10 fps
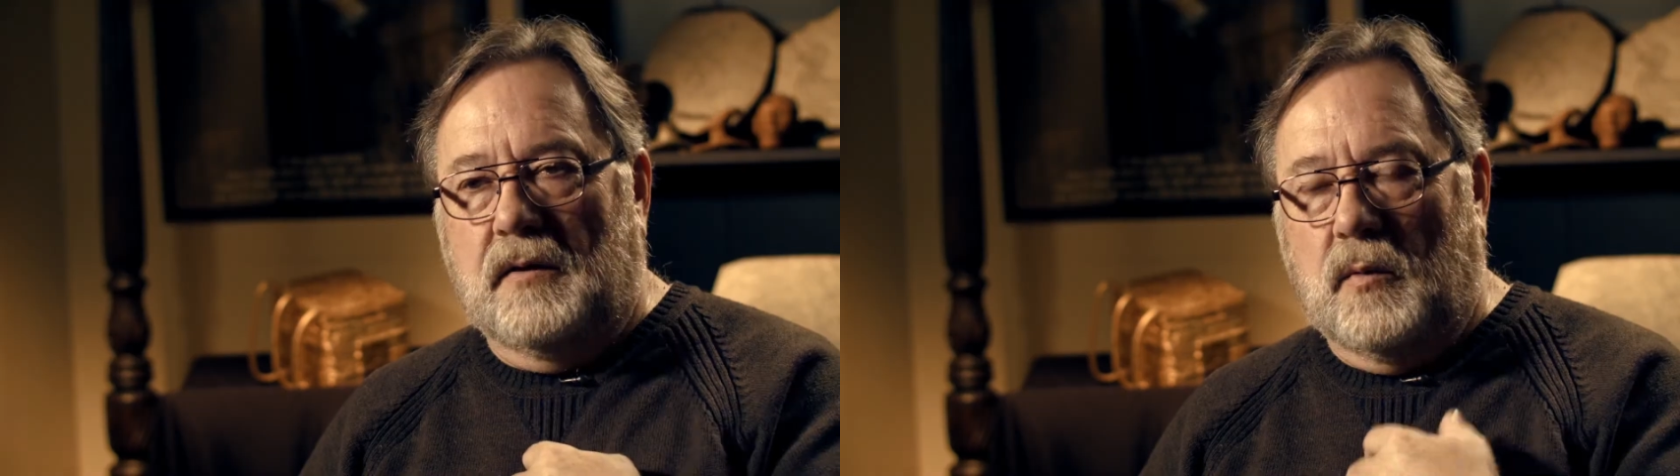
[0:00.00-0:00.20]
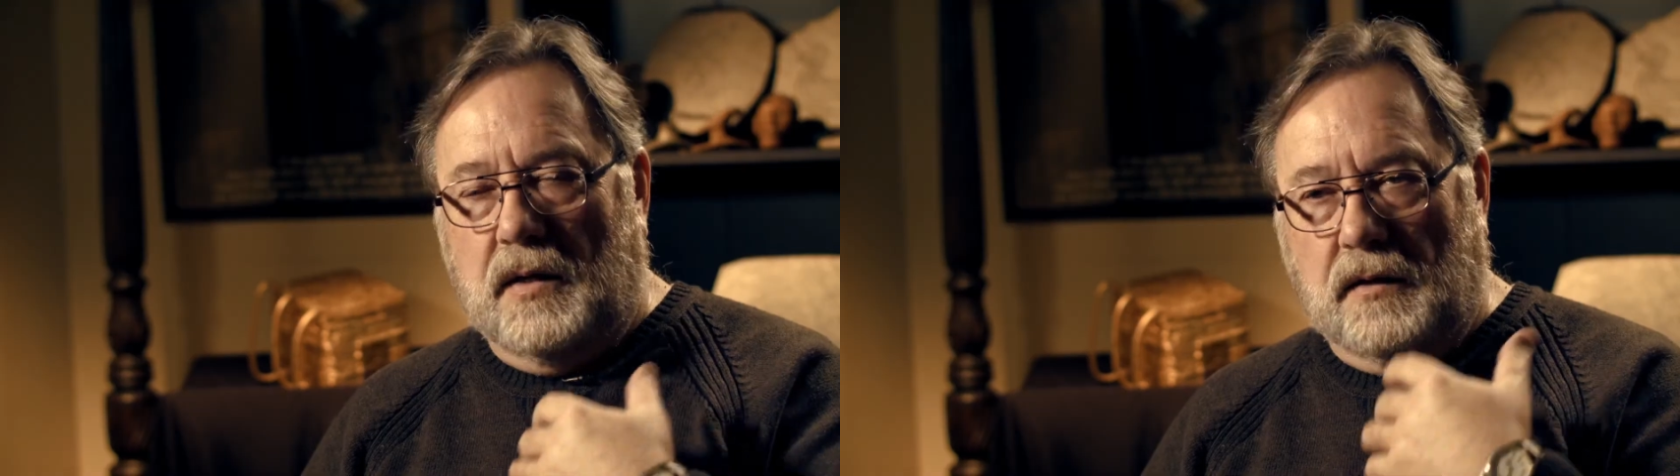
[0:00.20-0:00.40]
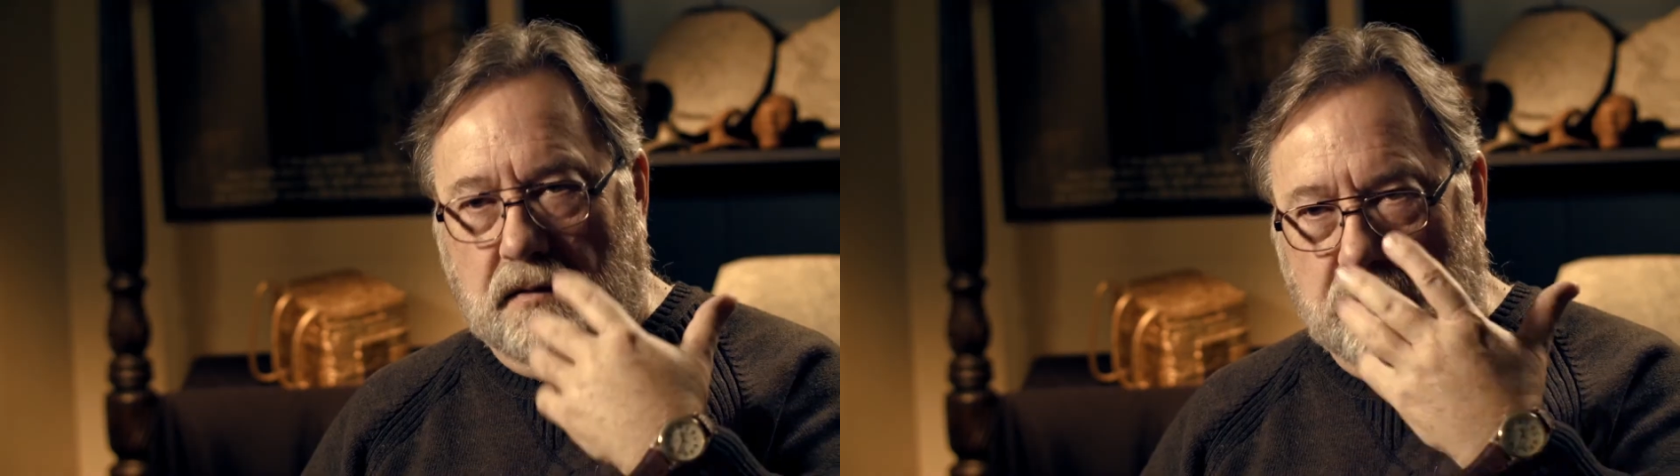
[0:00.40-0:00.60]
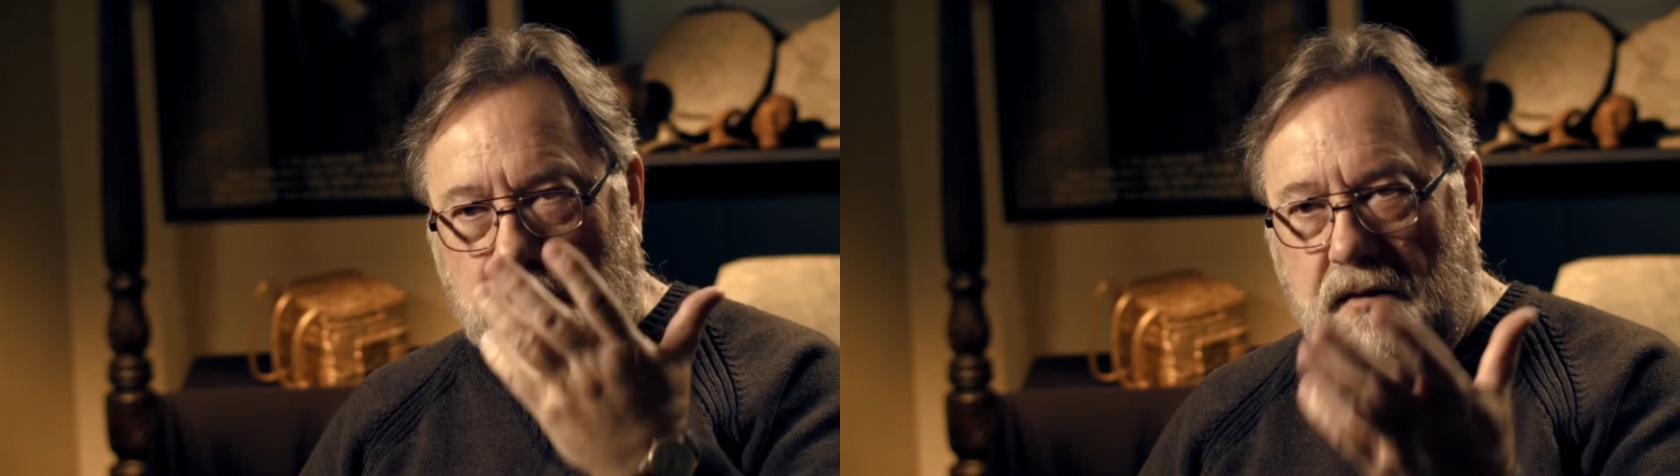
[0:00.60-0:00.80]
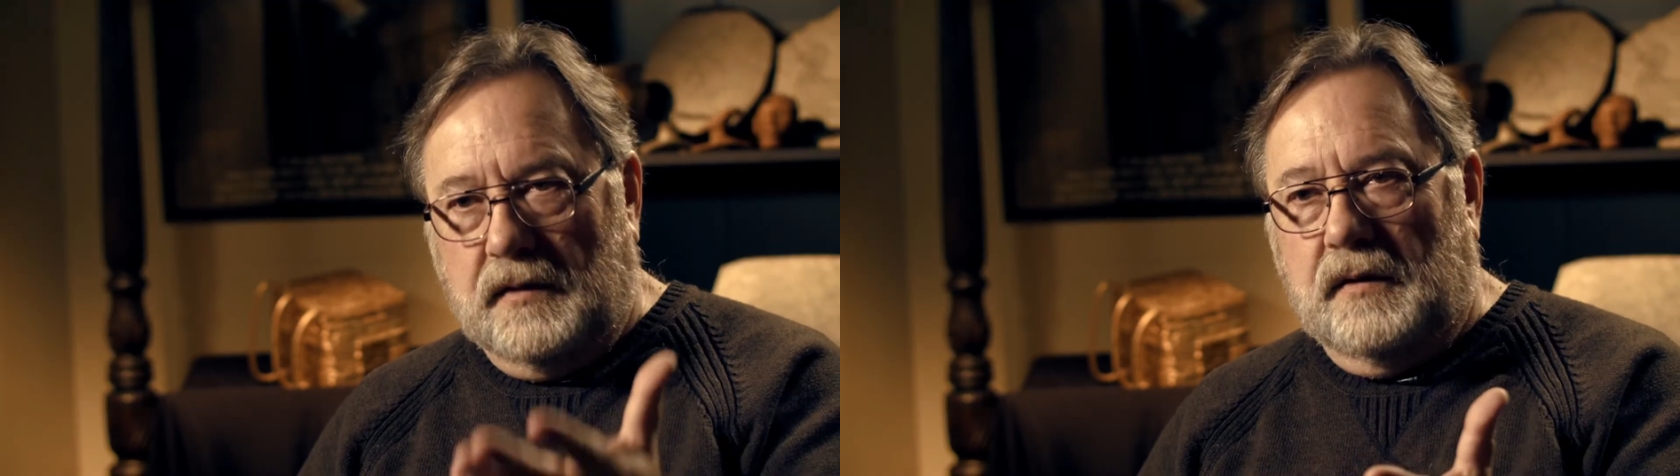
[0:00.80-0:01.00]
Well,
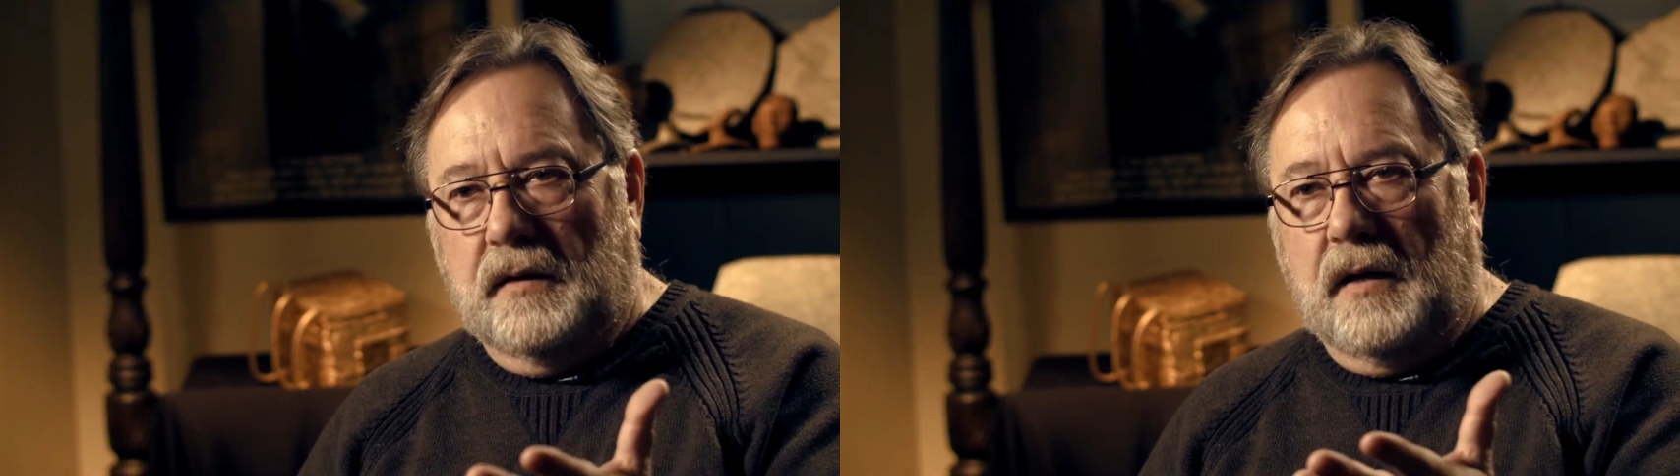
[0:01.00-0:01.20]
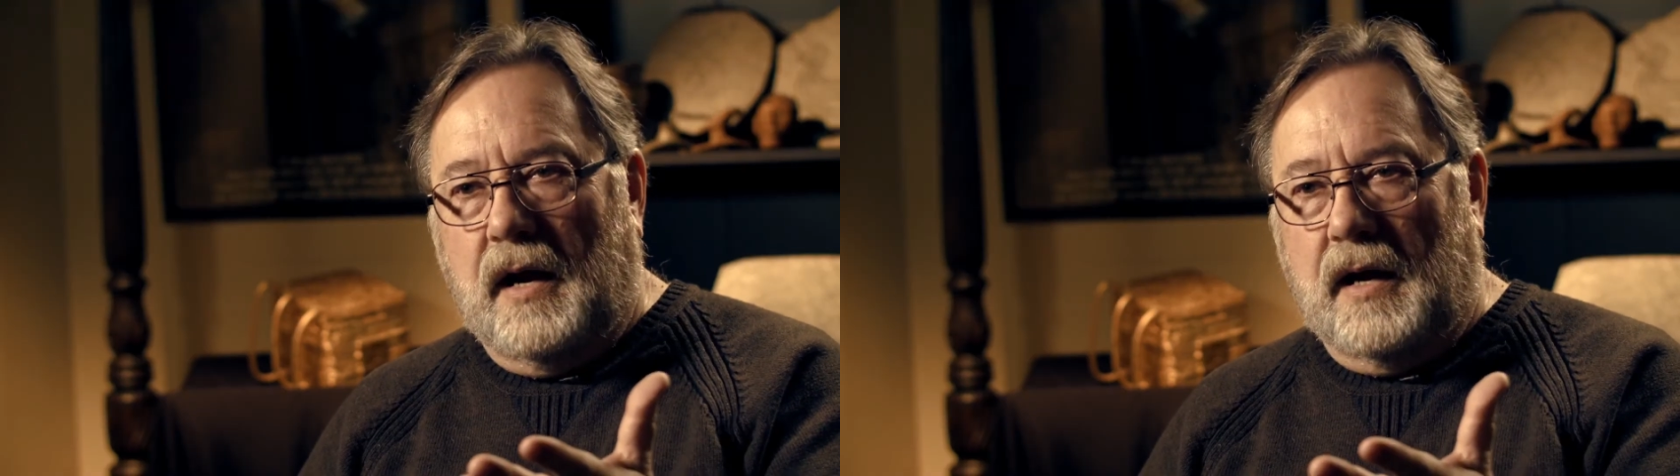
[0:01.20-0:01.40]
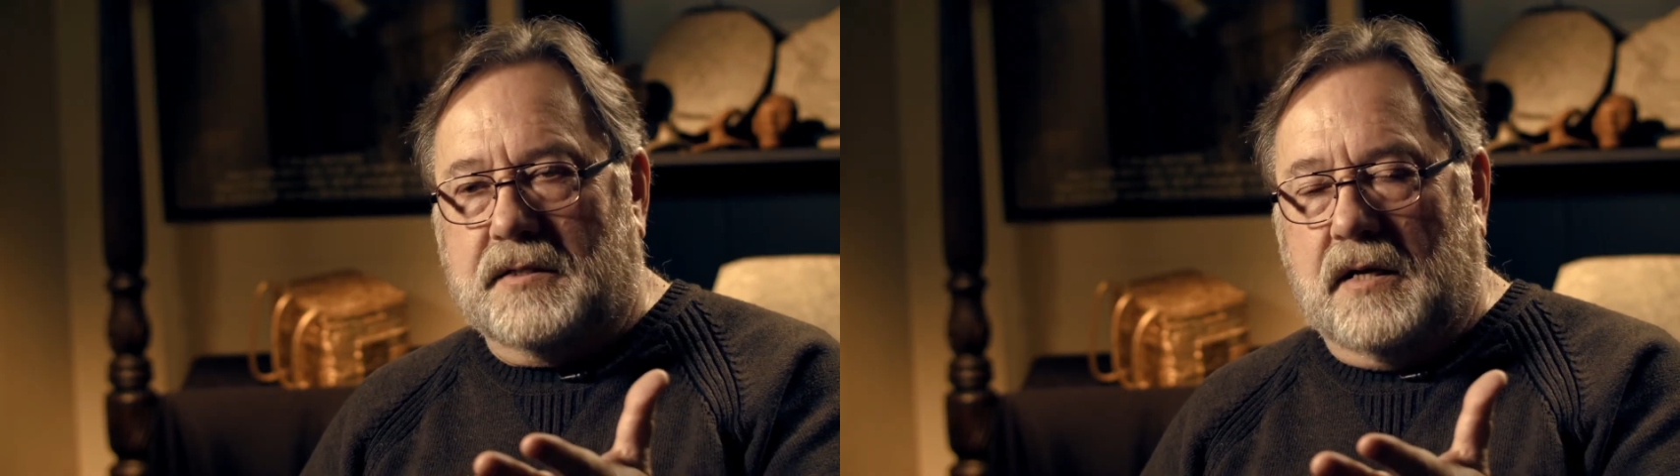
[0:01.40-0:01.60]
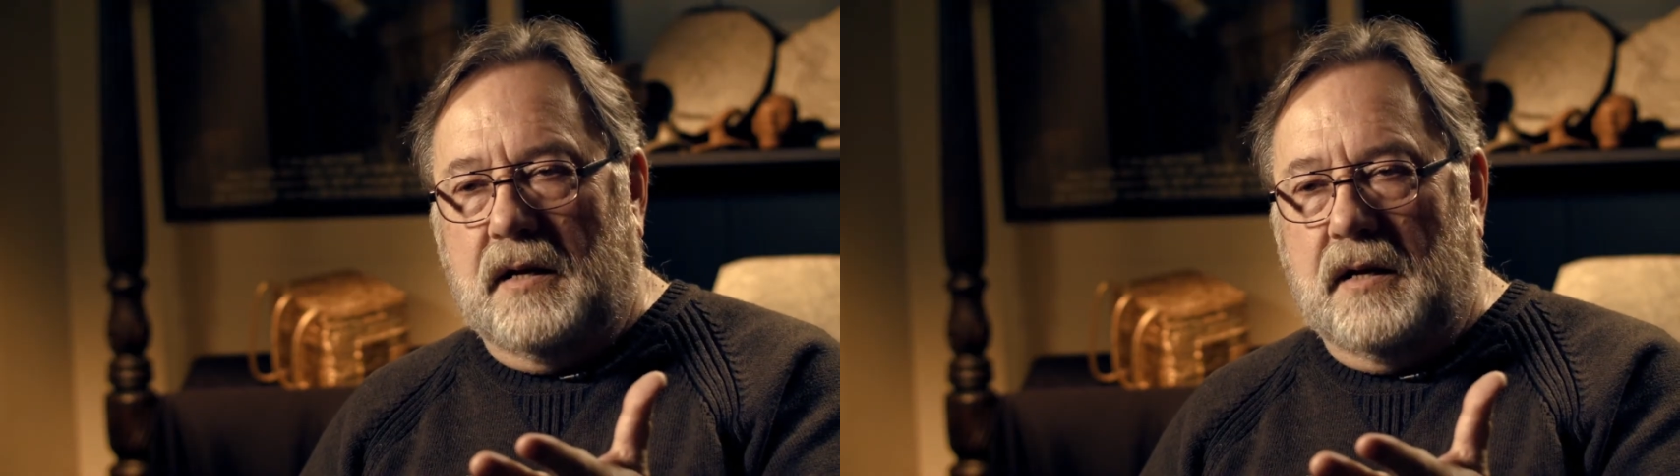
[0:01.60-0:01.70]
asking